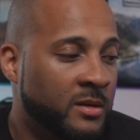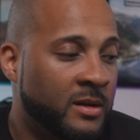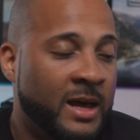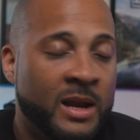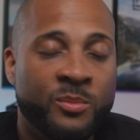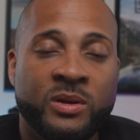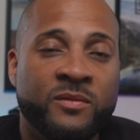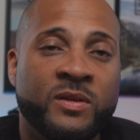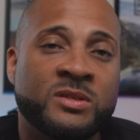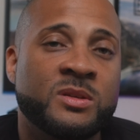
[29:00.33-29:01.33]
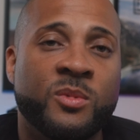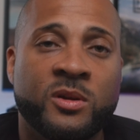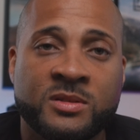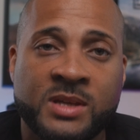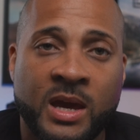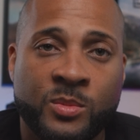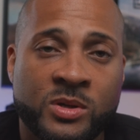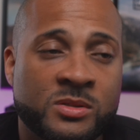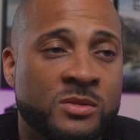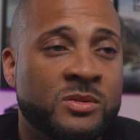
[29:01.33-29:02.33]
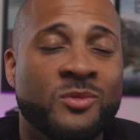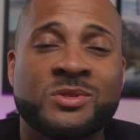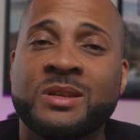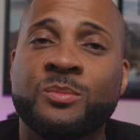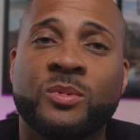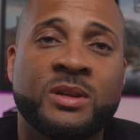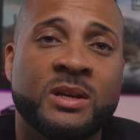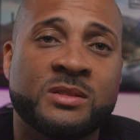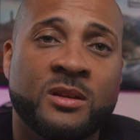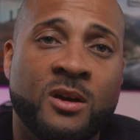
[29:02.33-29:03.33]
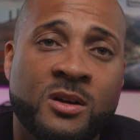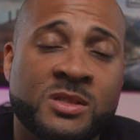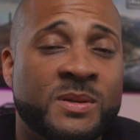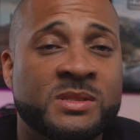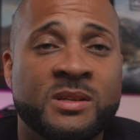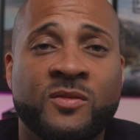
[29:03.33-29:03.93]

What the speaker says: A lot of benefits to mirrorless cameras. Don't sleep on DSLR, especially